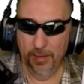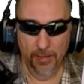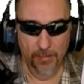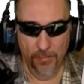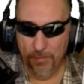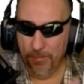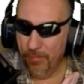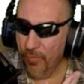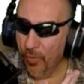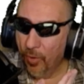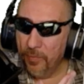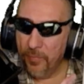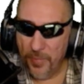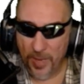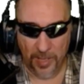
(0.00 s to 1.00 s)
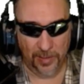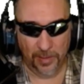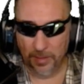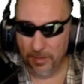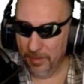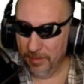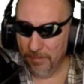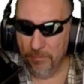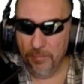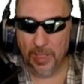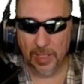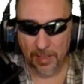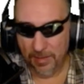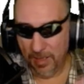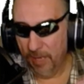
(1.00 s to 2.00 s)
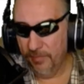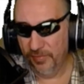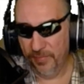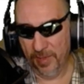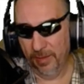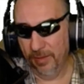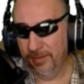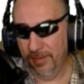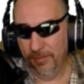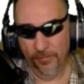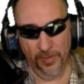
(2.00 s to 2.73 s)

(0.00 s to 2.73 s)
more better, million times better than